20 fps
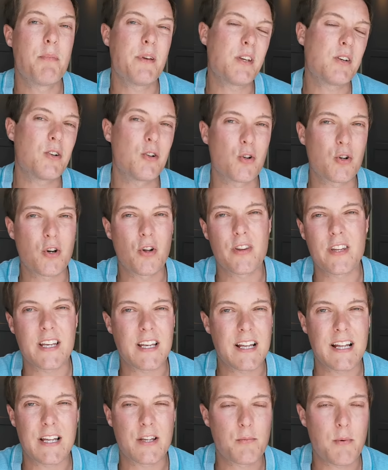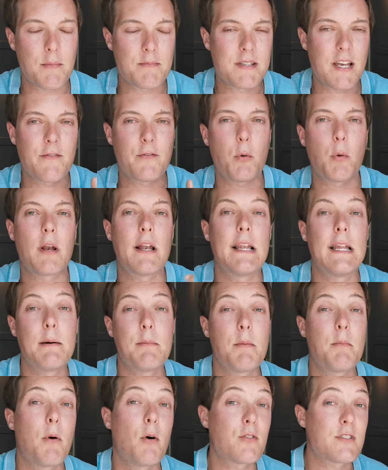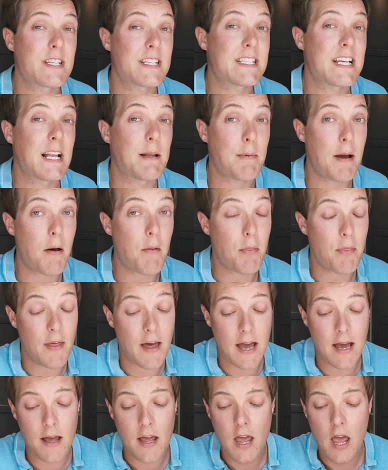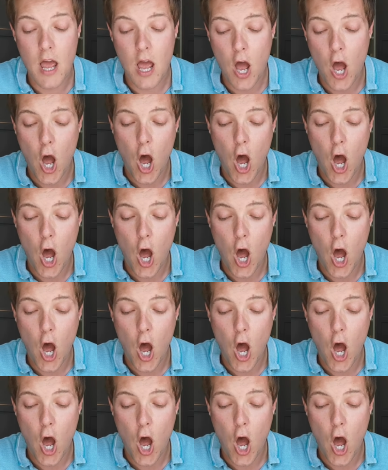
But you can look on the Inkey List website if you want a little bit more detail about that.